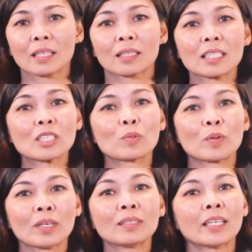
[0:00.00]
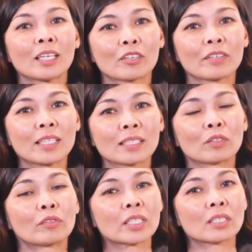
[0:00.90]
this will increase
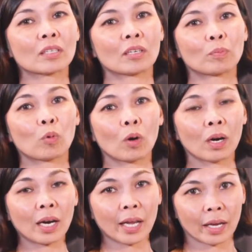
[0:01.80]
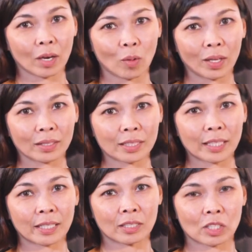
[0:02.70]
the risk of poor air
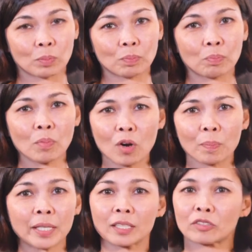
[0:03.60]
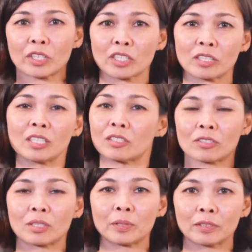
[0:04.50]
quality and smoke penetration
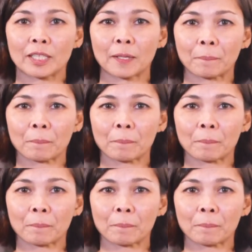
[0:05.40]
into the building.